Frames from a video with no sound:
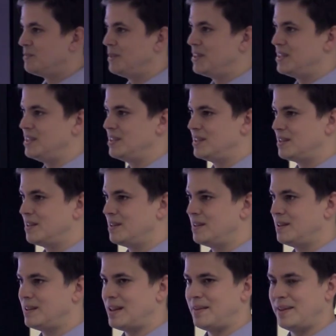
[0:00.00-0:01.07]
of species,
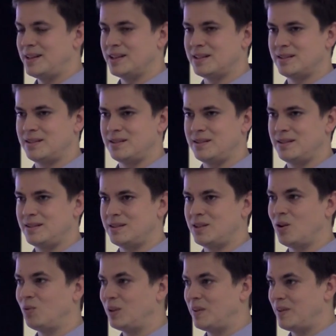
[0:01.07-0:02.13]
then they just
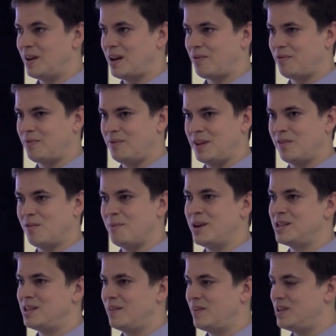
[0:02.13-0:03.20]
don't leave enough
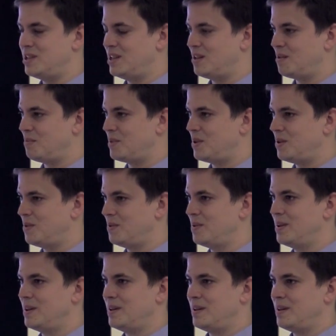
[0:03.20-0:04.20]
information in the genome to